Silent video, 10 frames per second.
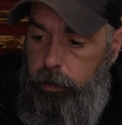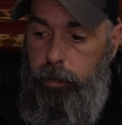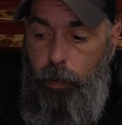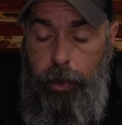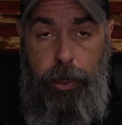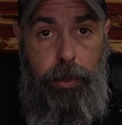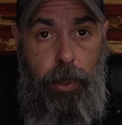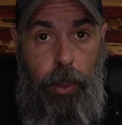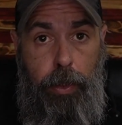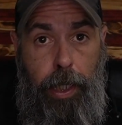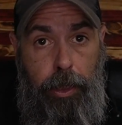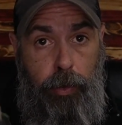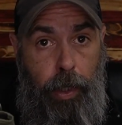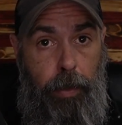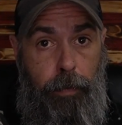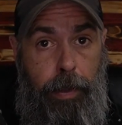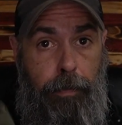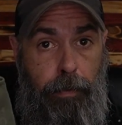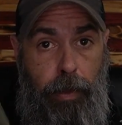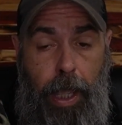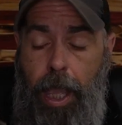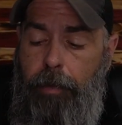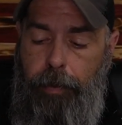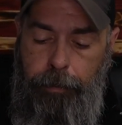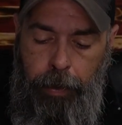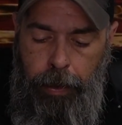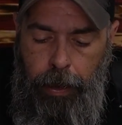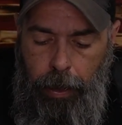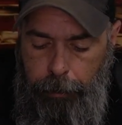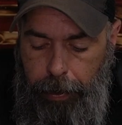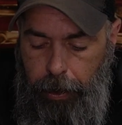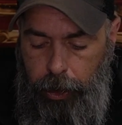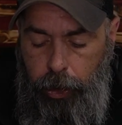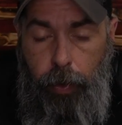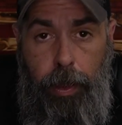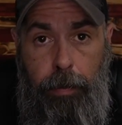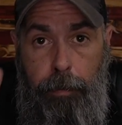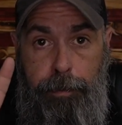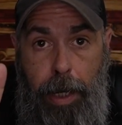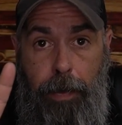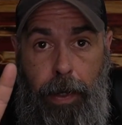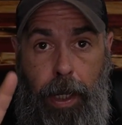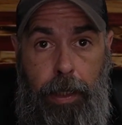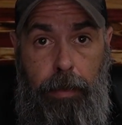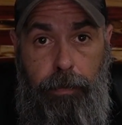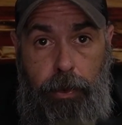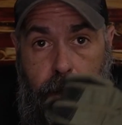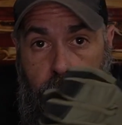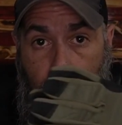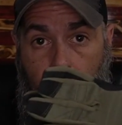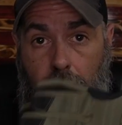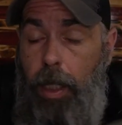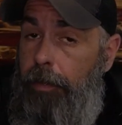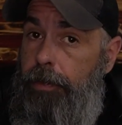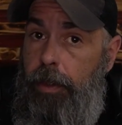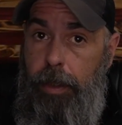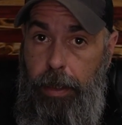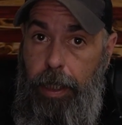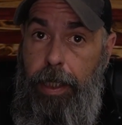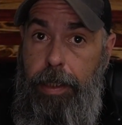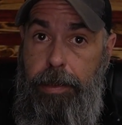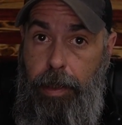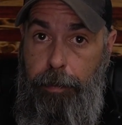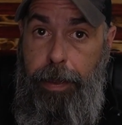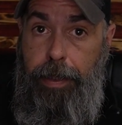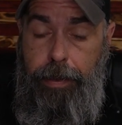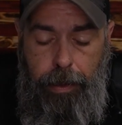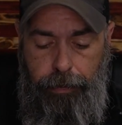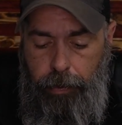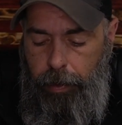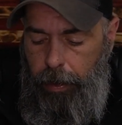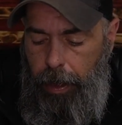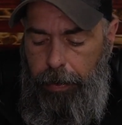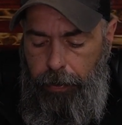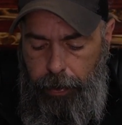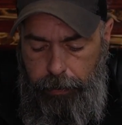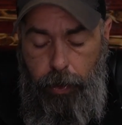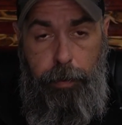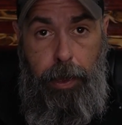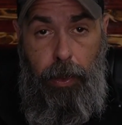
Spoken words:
which is good. You got to train with them if you have them, because shooting barehanded versus wearing gloves is a bit different, and there is going to be a